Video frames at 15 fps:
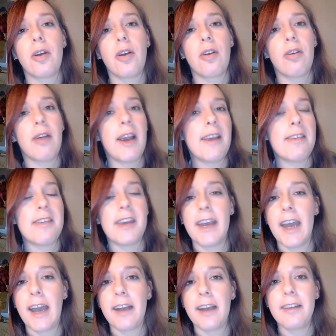
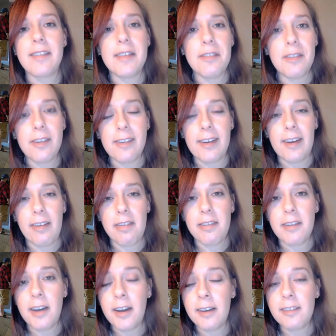crazy activity
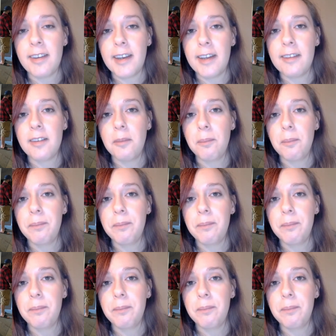started.